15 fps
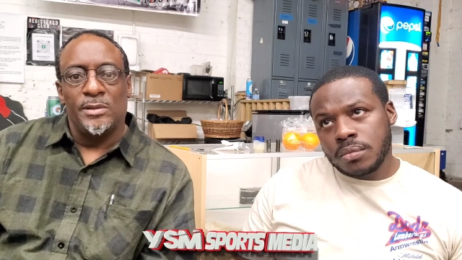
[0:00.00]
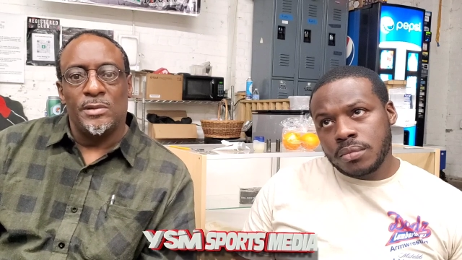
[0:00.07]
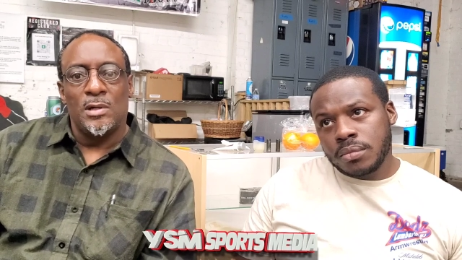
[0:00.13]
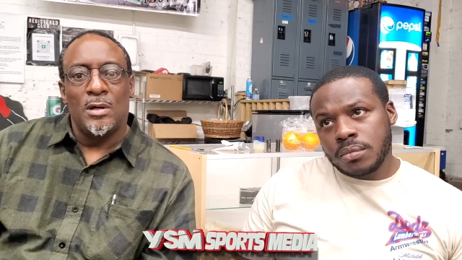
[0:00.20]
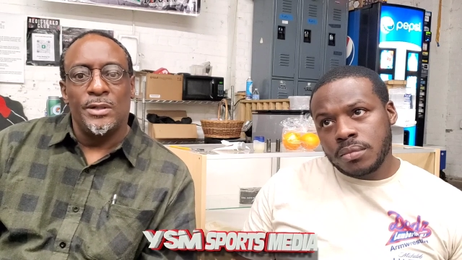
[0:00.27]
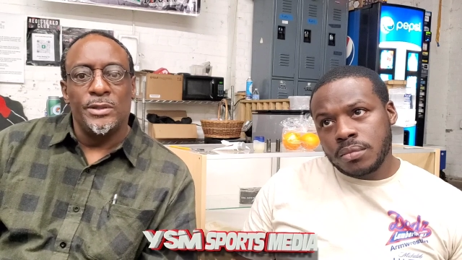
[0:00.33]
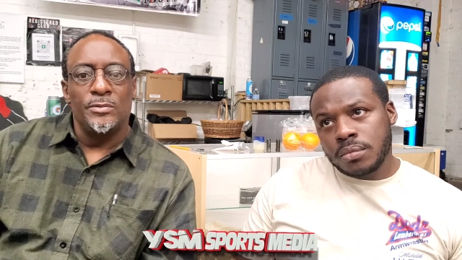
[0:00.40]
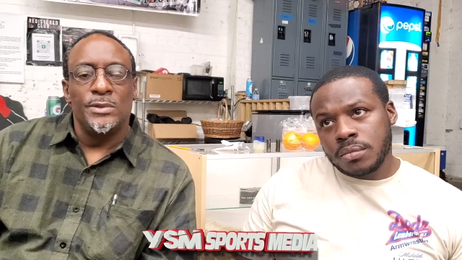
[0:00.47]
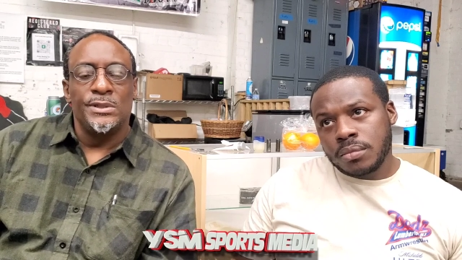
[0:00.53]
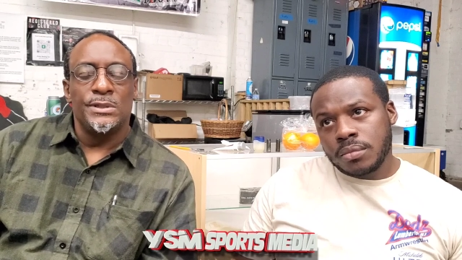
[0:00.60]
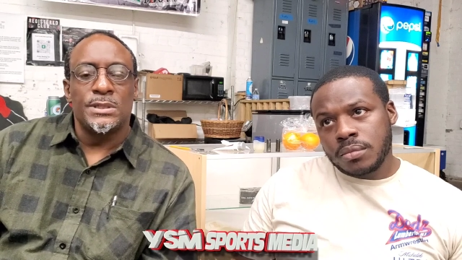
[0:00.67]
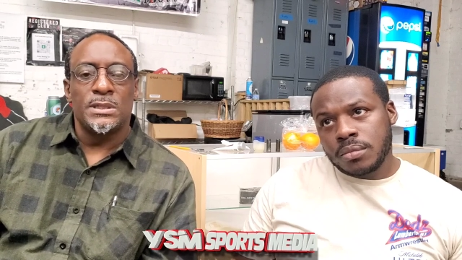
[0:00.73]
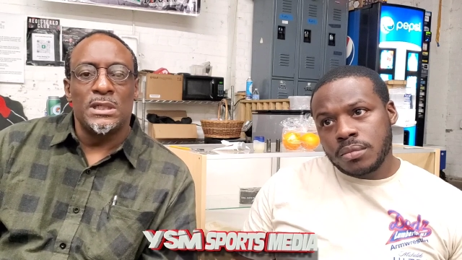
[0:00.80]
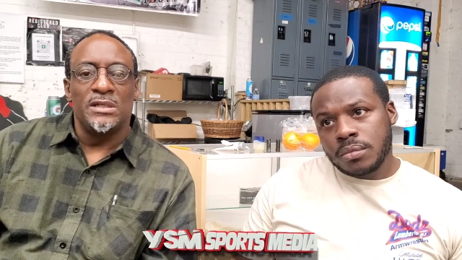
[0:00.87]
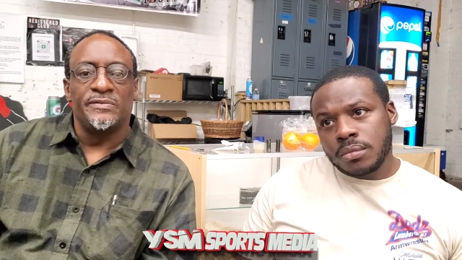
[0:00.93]
Speaker 1: He'd call you on
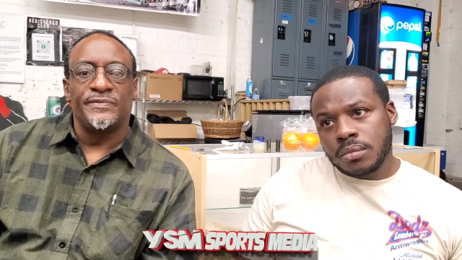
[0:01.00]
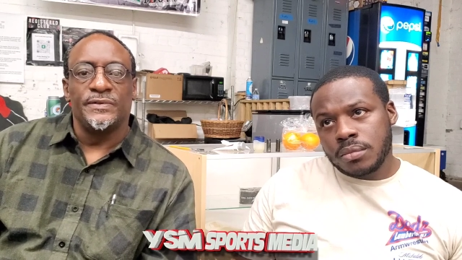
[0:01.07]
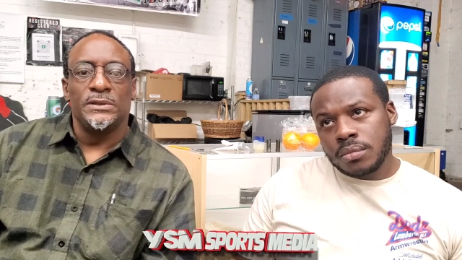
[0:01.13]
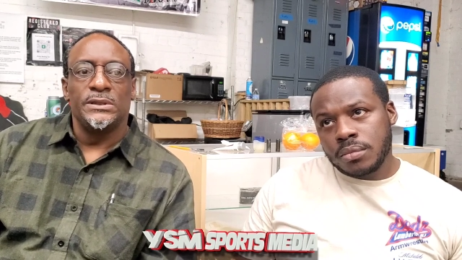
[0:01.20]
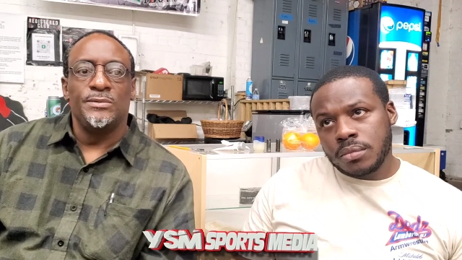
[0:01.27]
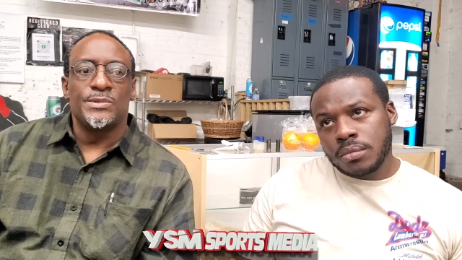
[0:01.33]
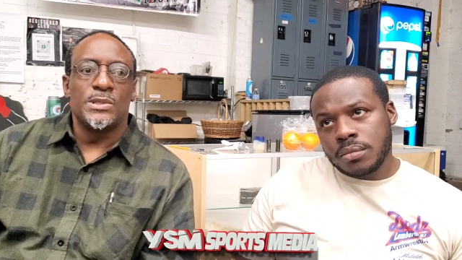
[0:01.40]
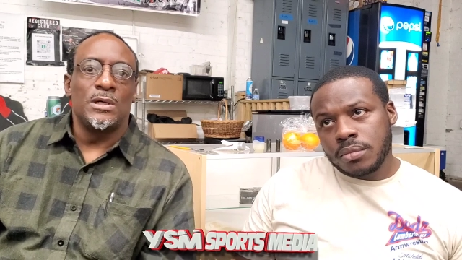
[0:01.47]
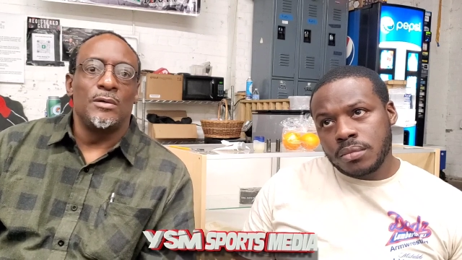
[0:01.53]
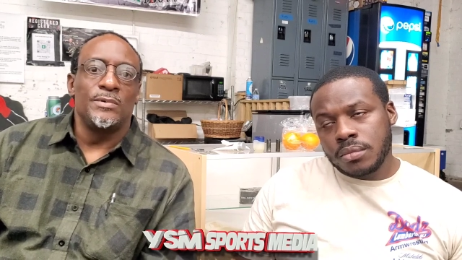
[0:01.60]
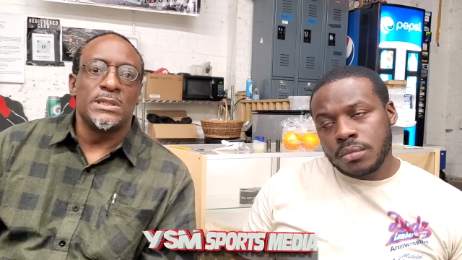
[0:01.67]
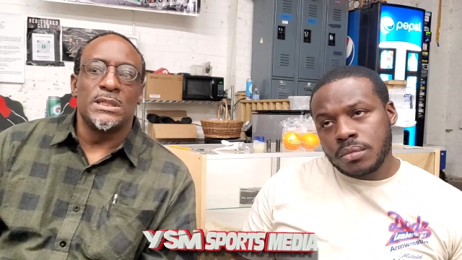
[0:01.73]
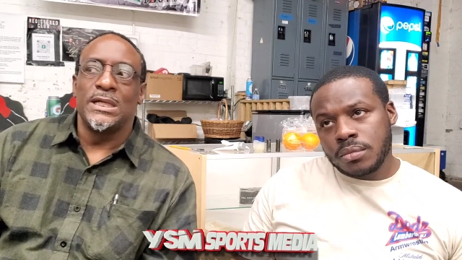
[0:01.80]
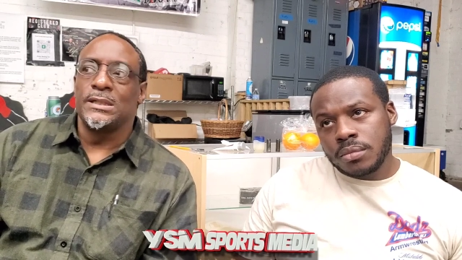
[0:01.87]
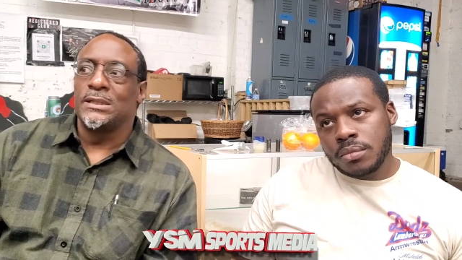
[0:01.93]
your stuff. And he was
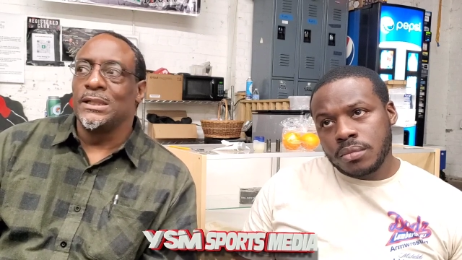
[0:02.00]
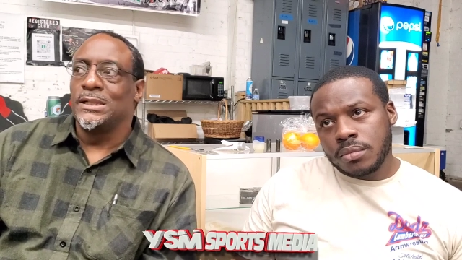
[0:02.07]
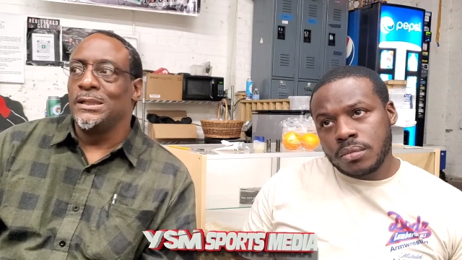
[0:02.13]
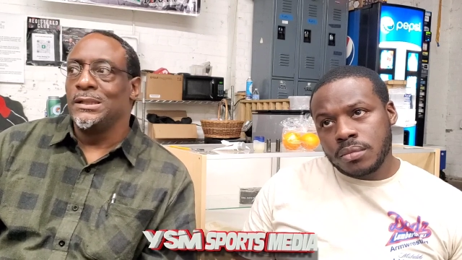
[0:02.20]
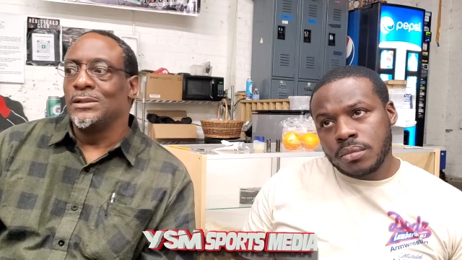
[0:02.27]
always like that.